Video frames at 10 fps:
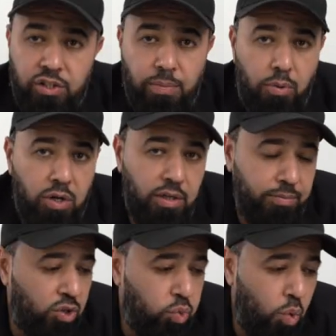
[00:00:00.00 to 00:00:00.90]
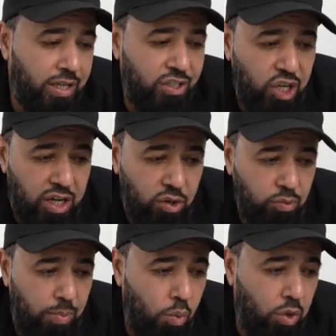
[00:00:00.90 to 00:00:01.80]
supports up to 20 channels,
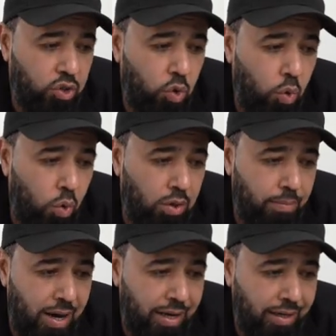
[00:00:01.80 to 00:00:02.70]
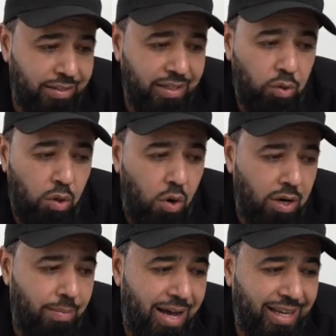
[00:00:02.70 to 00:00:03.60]
but what's cool about it is it'll
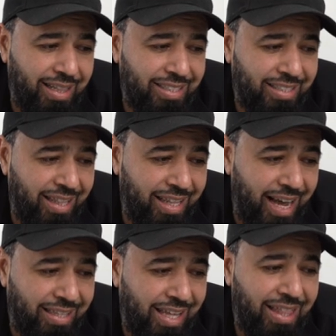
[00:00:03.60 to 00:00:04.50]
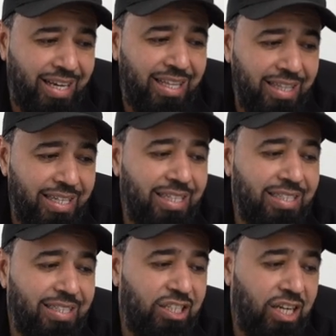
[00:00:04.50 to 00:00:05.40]
automatically select the
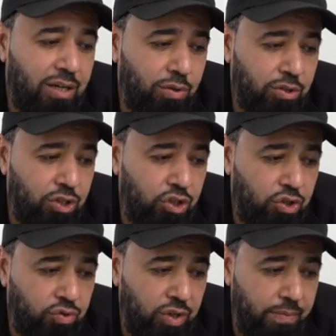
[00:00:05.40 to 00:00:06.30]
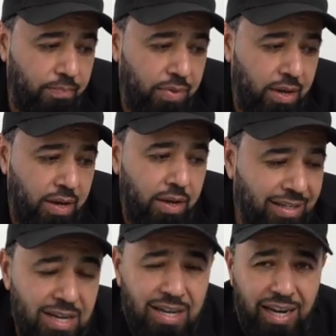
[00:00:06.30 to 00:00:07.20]
cleanest channel to stream.
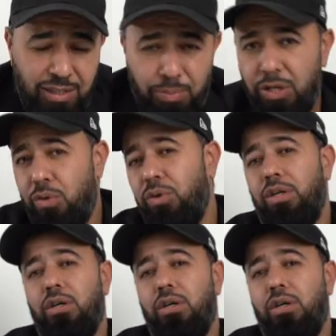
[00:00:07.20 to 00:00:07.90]
That's pretty cool, you